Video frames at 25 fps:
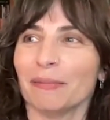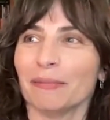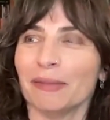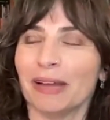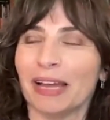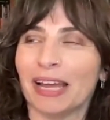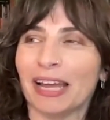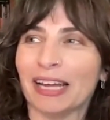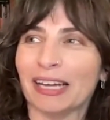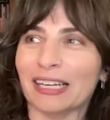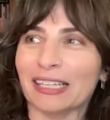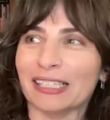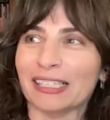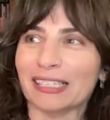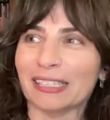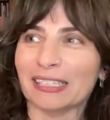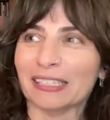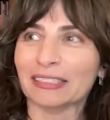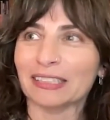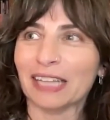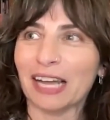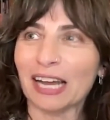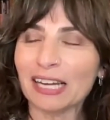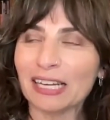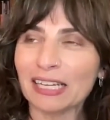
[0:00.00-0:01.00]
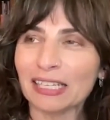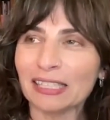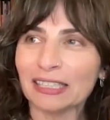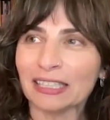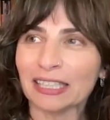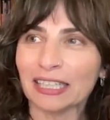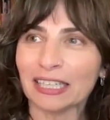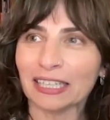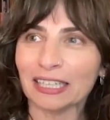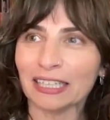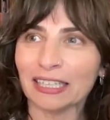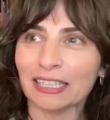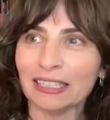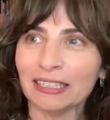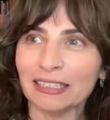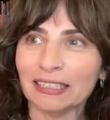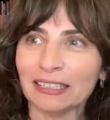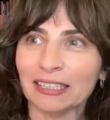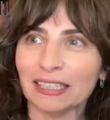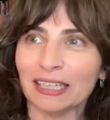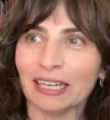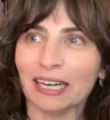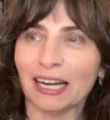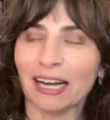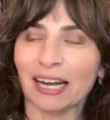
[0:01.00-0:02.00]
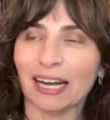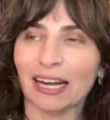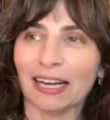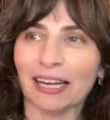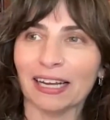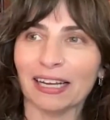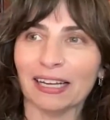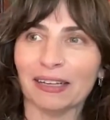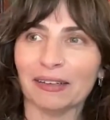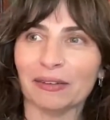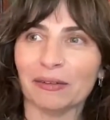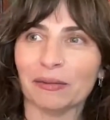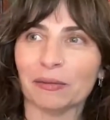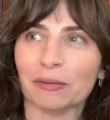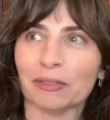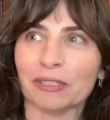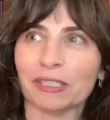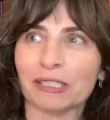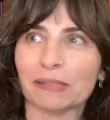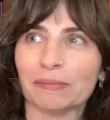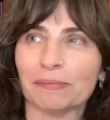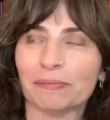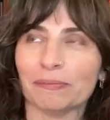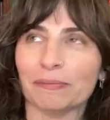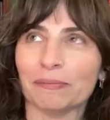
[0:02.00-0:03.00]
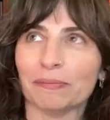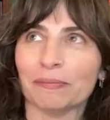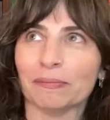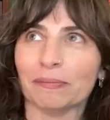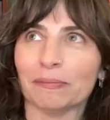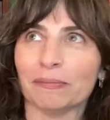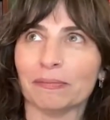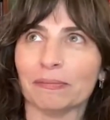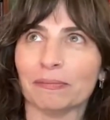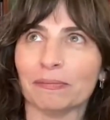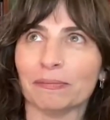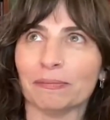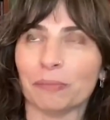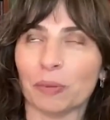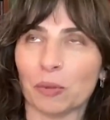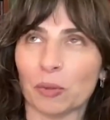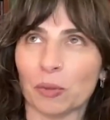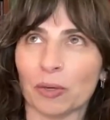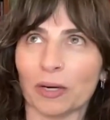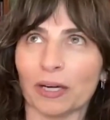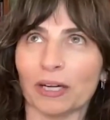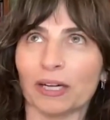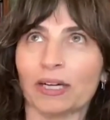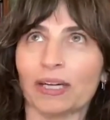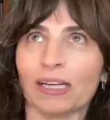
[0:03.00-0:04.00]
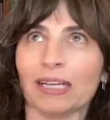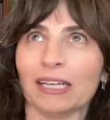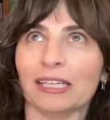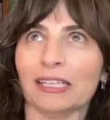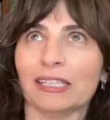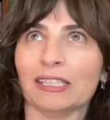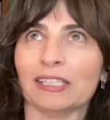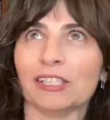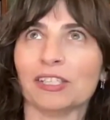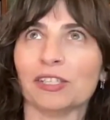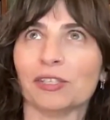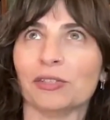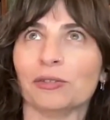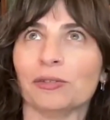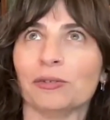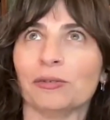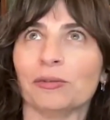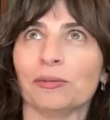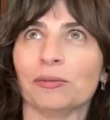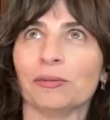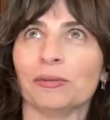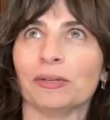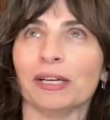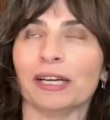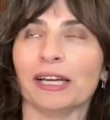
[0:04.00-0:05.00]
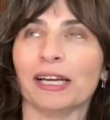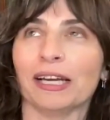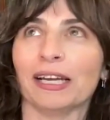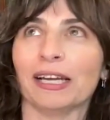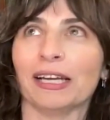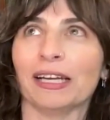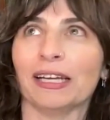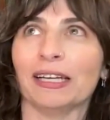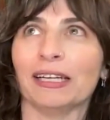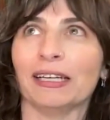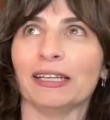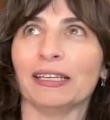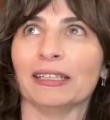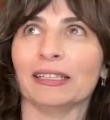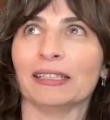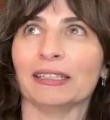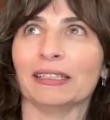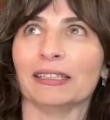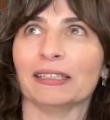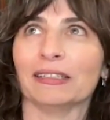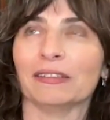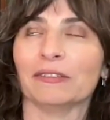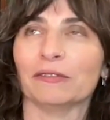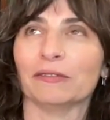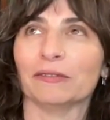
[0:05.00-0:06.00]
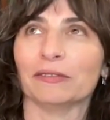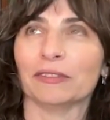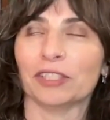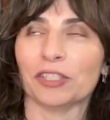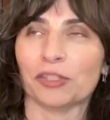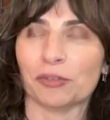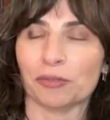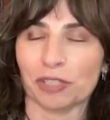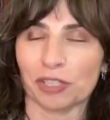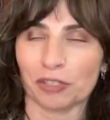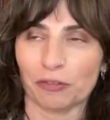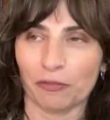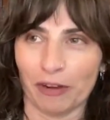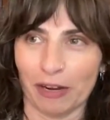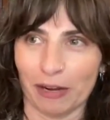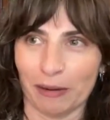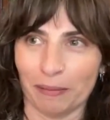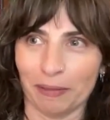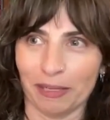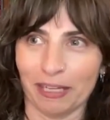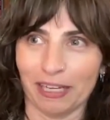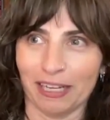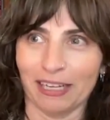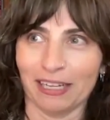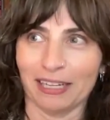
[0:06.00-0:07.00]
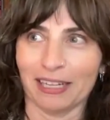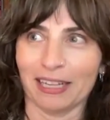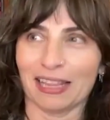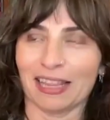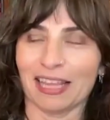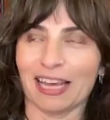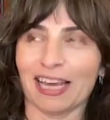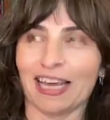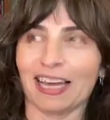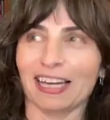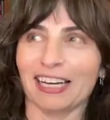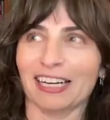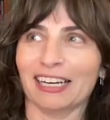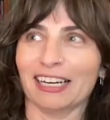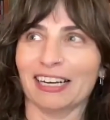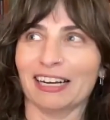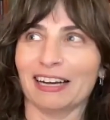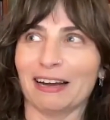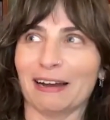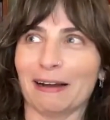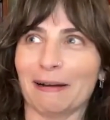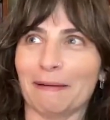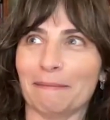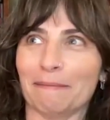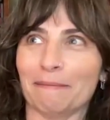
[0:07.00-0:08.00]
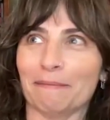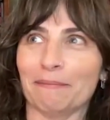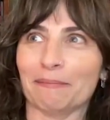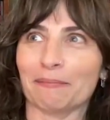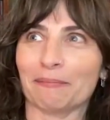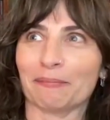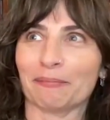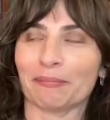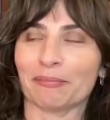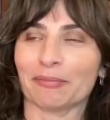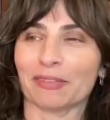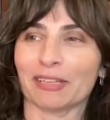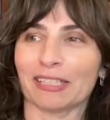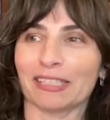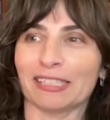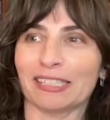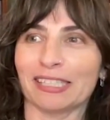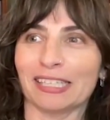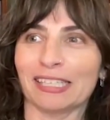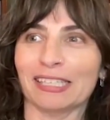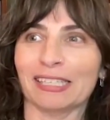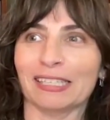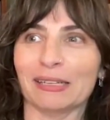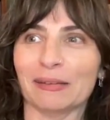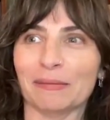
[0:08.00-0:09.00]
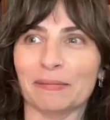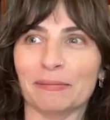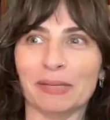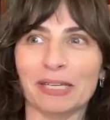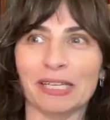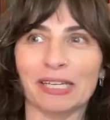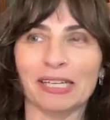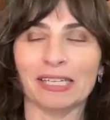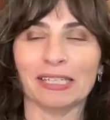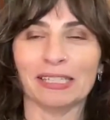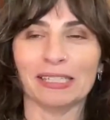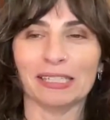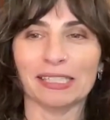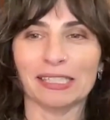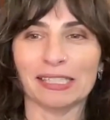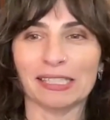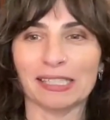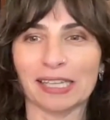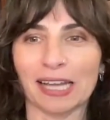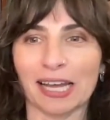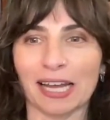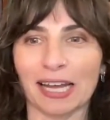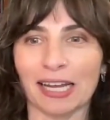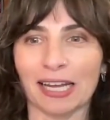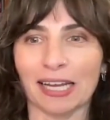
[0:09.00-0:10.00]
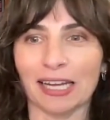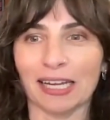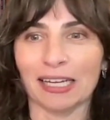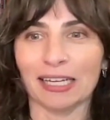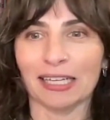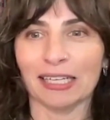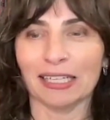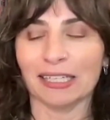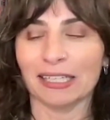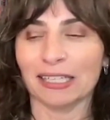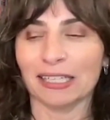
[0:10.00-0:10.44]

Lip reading: and luckily, I was born into a Jewish family that didn't immediately say,